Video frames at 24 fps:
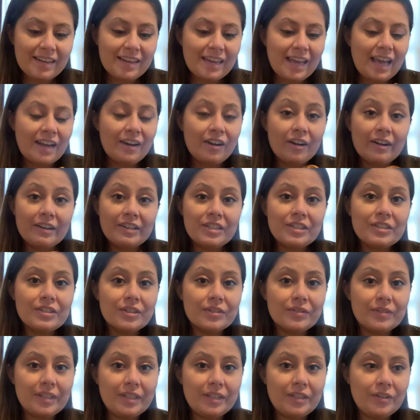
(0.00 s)
And oranges are
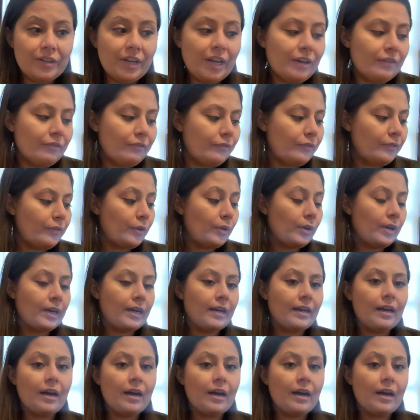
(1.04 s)
really great for